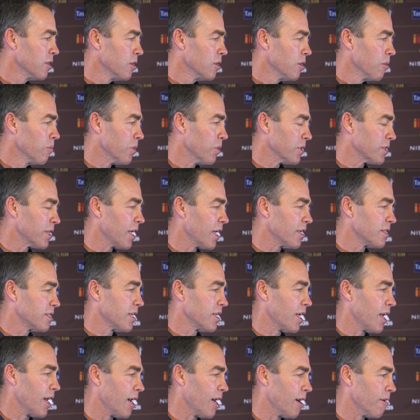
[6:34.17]
But
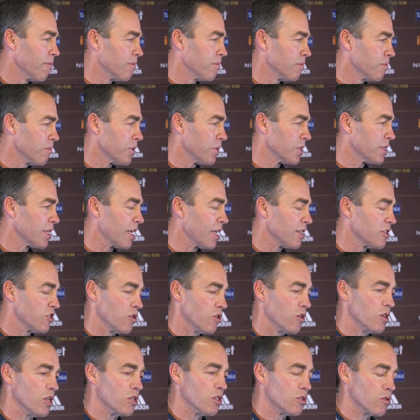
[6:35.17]
that
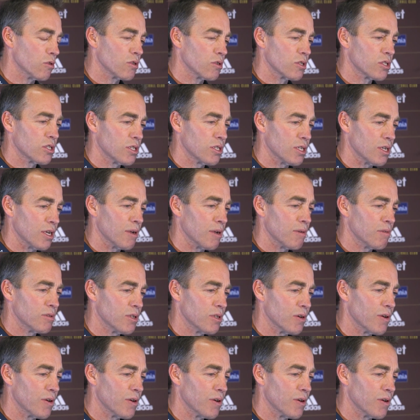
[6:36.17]
journey took us to